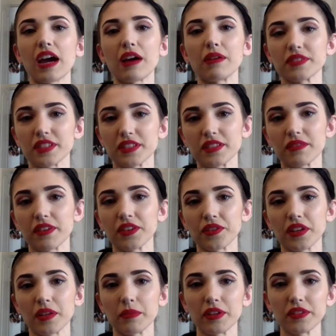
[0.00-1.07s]
thousands of
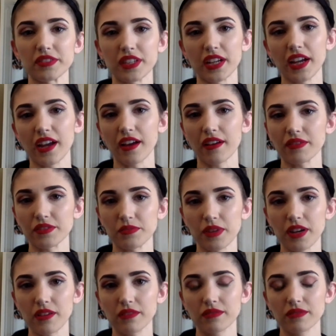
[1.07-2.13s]
other emails that I have as well.